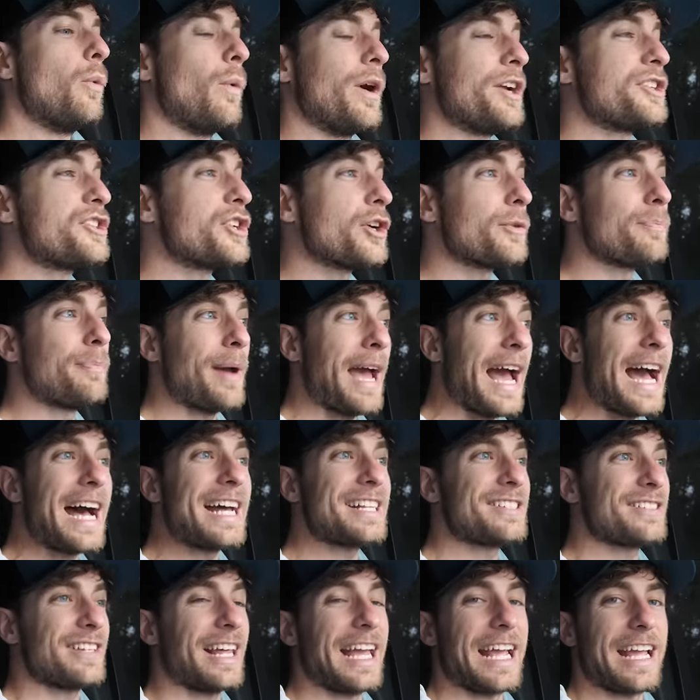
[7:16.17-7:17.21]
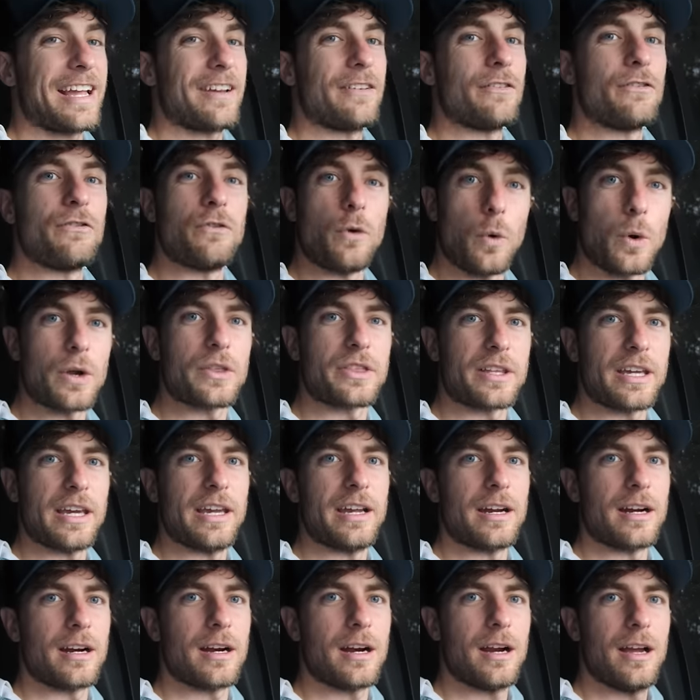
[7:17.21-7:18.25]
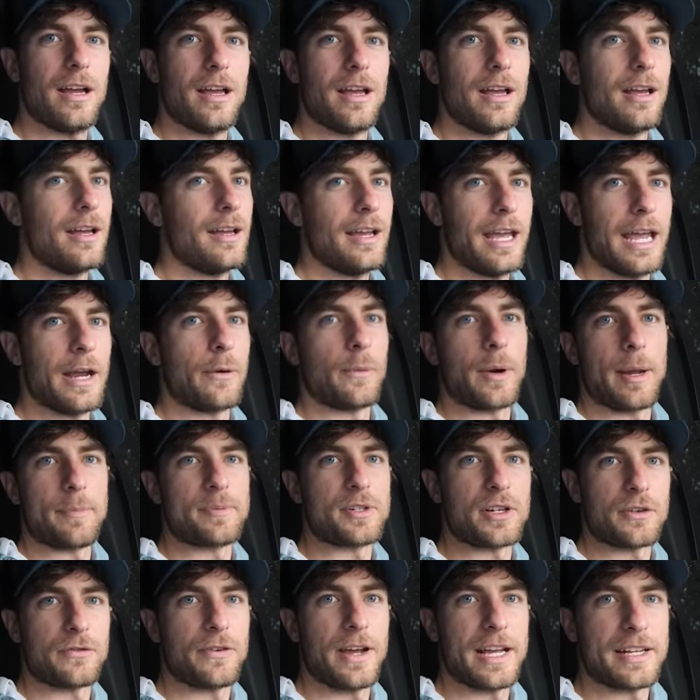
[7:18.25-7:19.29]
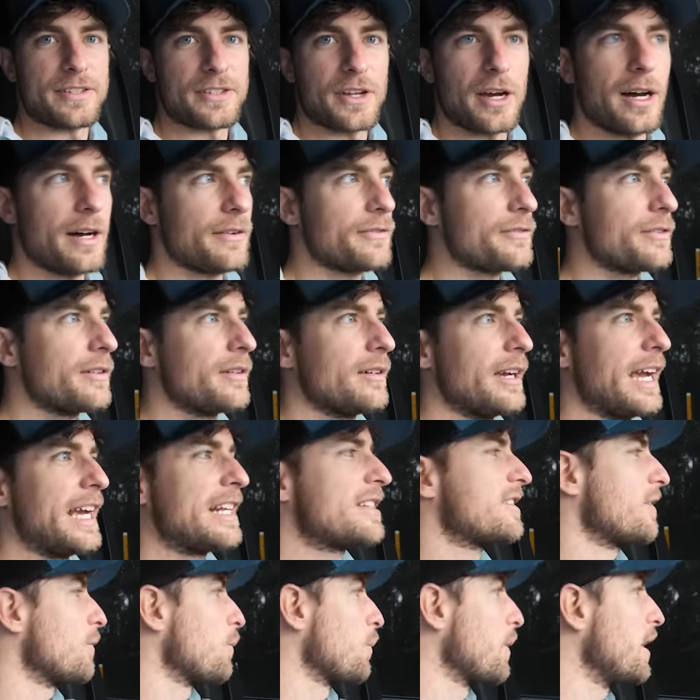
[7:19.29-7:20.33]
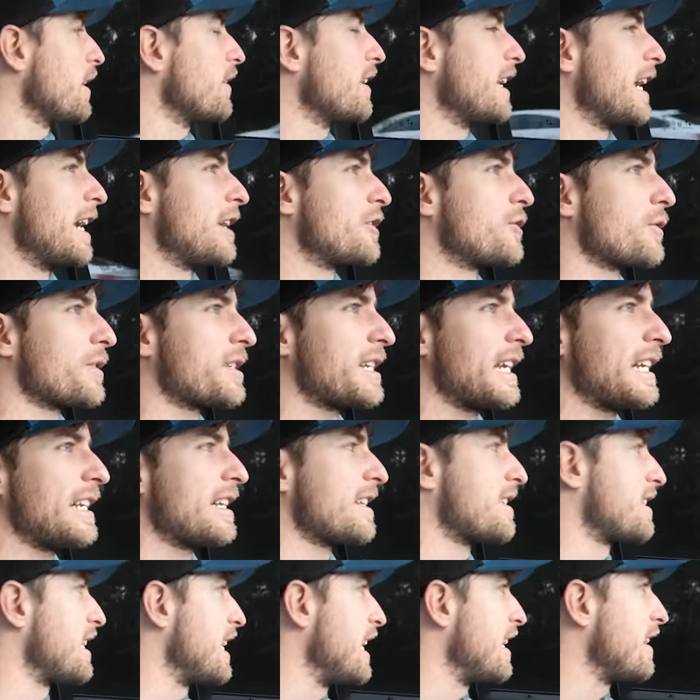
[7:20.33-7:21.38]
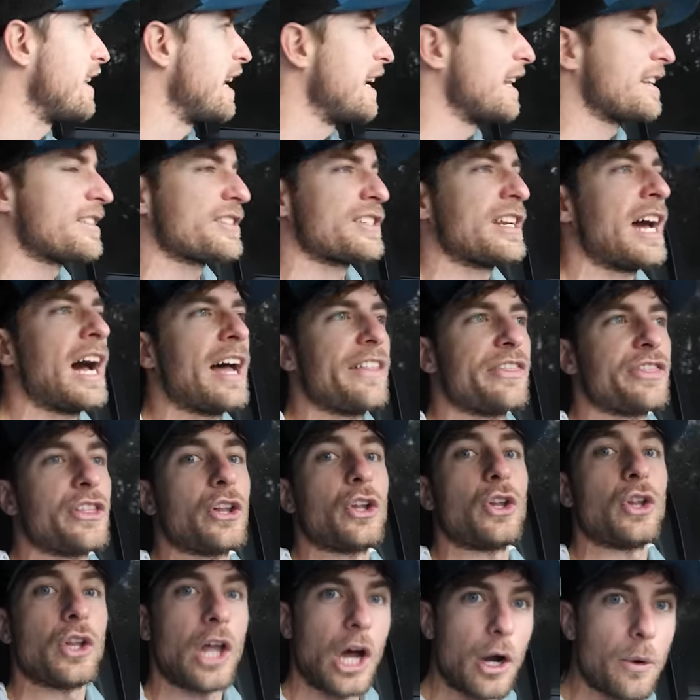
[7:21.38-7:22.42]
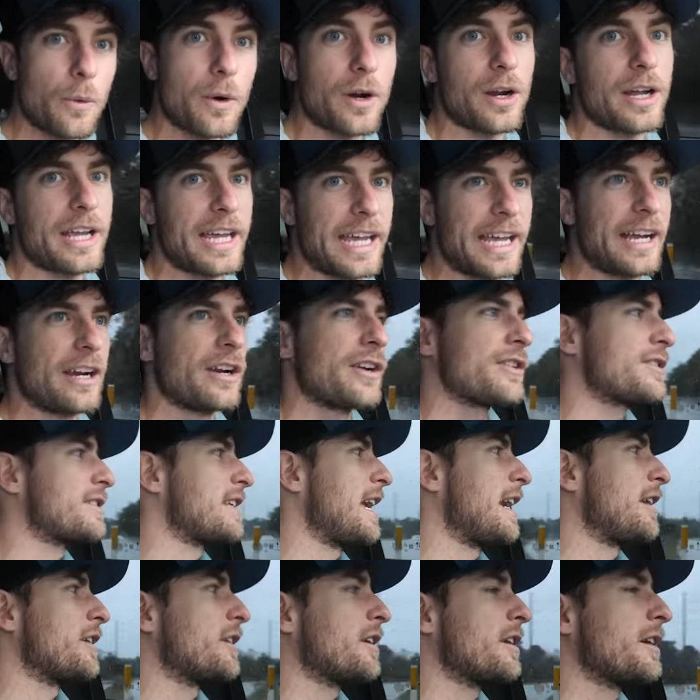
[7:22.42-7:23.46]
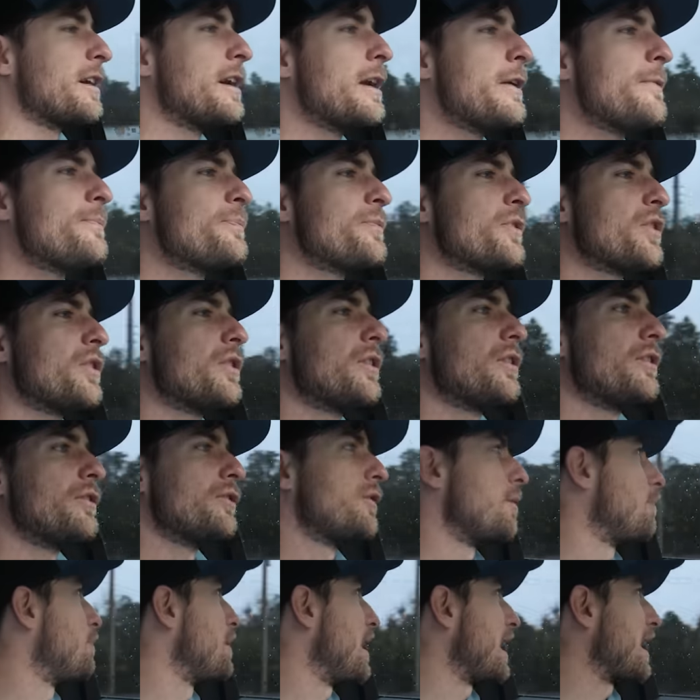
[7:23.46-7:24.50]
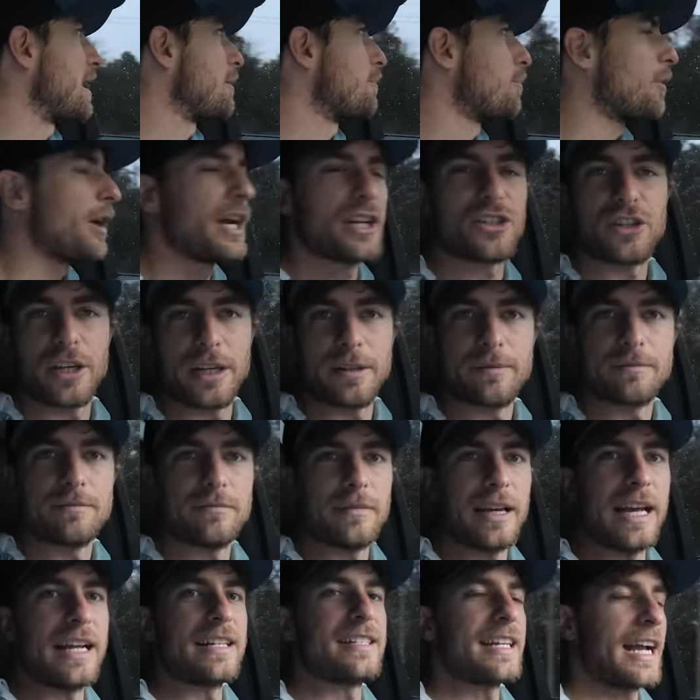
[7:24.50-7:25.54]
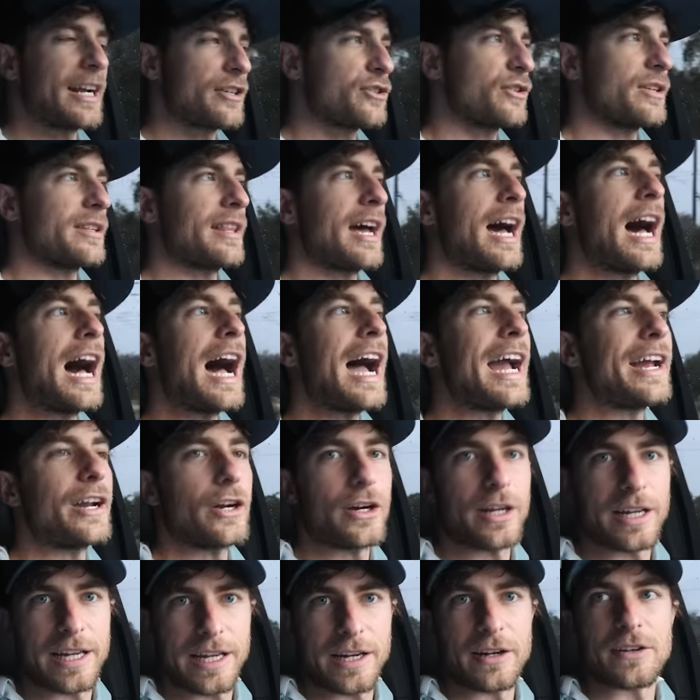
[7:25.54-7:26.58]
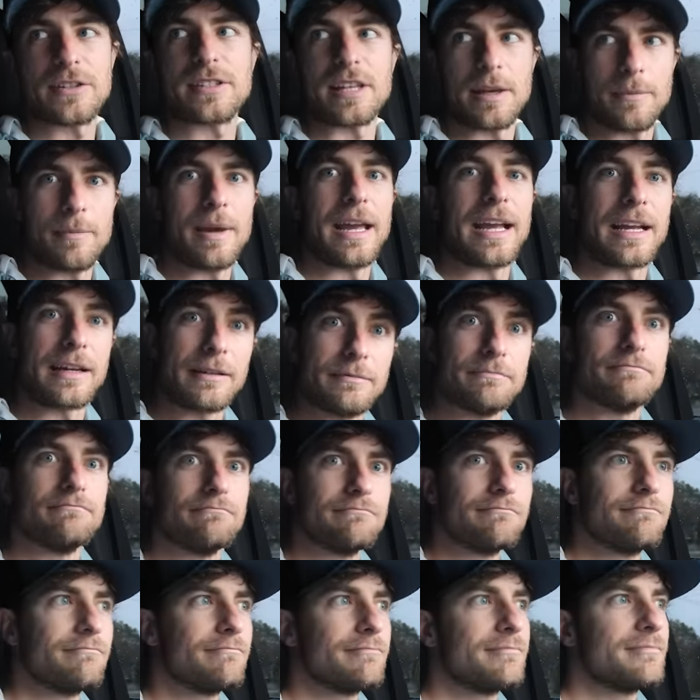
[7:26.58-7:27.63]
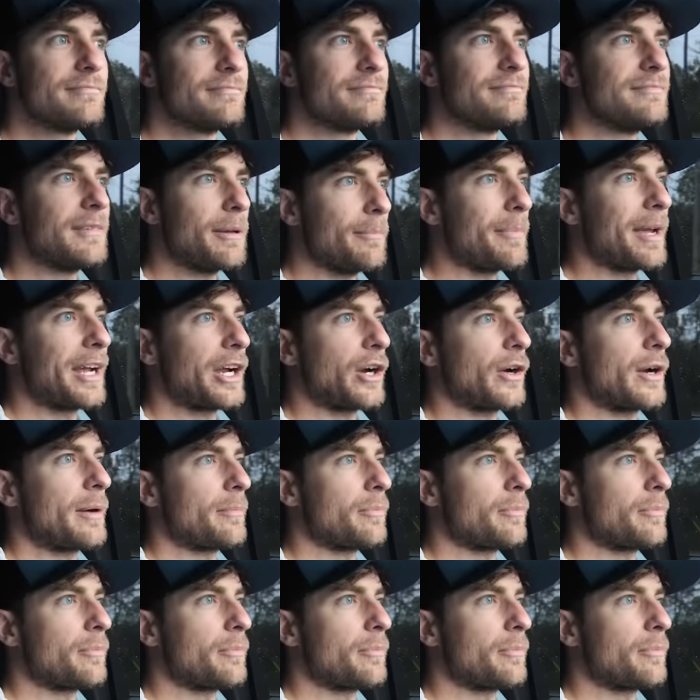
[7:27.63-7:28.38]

Once you're past like fourth gear, it rips your face off. It's really interesting to see that it's not the lower gears that are the big impression. It's actually the higher gears that make the bigger